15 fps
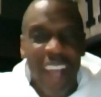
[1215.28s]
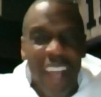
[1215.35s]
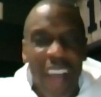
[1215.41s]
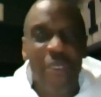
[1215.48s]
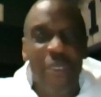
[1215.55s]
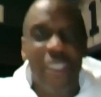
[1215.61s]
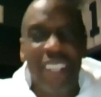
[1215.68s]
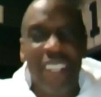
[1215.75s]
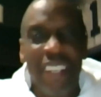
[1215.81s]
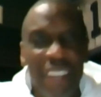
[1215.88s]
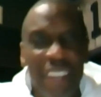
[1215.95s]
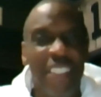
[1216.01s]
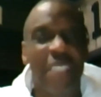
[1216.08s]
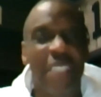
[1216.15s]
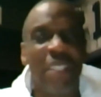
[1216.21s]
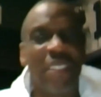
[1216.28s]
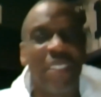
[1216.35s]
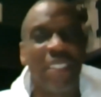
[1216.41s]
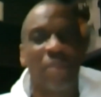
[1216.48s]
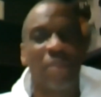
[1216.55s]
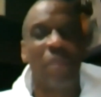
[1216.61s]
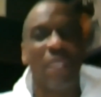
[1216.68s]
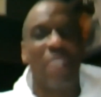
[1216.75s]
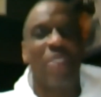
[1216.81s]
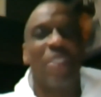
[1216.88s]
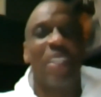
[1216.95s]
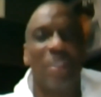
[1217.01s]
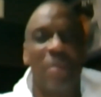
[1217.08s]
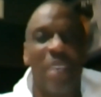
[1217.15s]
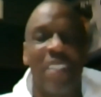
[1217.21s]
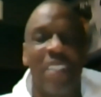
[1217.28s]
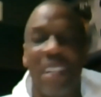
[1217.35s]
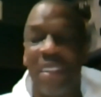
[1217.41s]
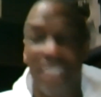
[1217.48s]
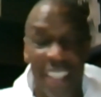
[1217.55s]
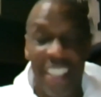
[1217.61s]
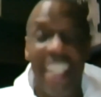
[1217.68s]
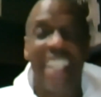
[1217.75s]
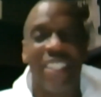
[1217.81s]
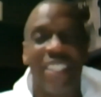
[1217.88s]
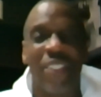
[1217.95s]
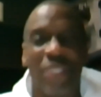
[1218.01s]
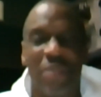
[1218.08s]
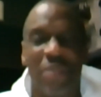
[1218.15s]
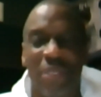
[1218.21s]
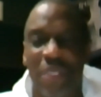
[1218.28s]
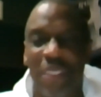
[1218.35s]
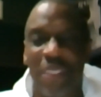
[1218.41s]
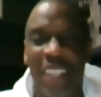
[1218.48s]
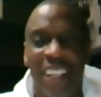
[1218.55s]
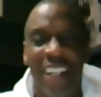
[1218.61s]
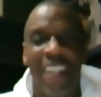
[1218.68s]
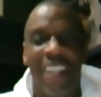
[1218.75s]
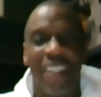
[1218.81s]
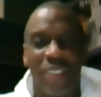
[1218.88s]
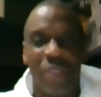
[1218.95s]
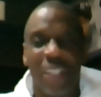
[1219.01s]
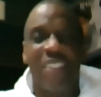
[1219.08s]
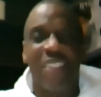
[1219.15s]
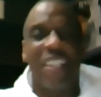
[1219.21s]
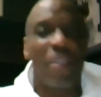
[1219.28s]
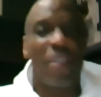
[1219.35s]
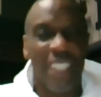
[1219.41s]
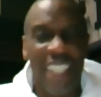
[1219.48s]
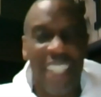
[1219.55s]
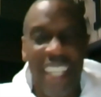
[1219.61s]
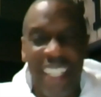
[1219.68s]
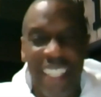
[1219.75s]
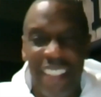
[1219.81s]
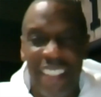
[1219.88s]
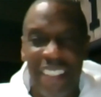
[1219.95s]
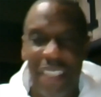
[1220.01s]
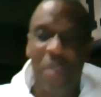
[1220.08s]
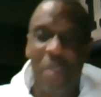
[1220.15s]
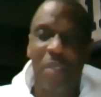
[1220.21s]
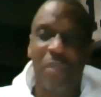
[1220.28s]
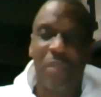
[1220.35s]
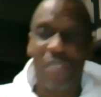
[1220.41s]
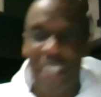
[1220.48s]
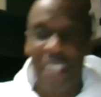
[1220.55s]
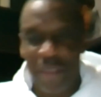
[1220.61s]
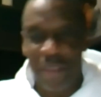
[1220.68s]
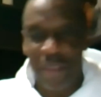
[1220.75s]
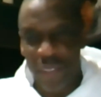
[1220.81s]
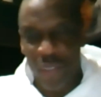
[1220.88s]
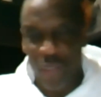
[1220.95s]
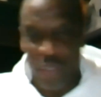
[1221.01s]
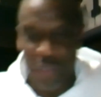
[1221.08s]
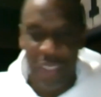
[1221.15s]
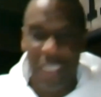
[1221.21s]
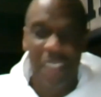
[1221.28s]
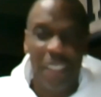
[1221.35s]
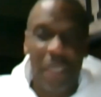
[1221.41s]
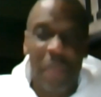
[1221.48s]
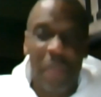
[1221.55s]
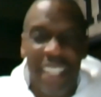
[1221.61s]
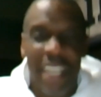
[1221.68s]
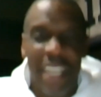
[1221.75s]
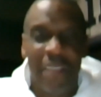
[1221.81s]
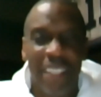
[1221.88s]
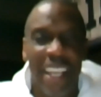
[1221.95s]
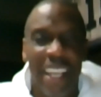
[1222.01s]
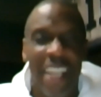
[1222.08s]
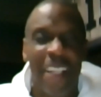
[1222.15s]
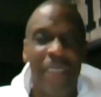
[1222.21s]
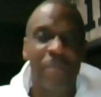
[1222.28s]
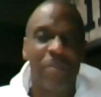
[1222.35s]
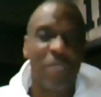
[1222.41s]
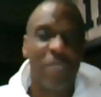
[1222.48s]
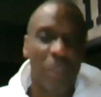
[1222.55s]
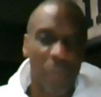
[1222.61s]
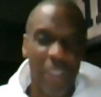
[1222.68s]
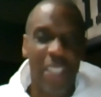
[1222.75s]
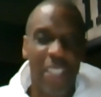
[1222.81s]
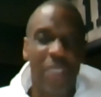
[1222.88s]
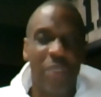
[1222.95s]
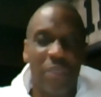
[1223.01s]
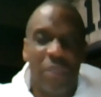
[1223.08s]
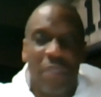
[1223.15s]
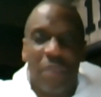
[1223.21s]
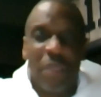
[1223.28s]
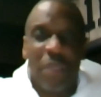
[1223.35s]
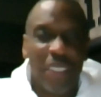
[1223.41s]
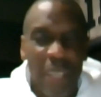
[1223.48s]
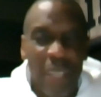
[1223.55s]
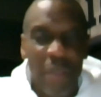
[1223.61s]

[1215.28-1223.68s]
I would never see myself pictured in the Yankees uniform. So when I signed with the Yankees, I remember the first time going to the minicamp they had, putting that uniform on.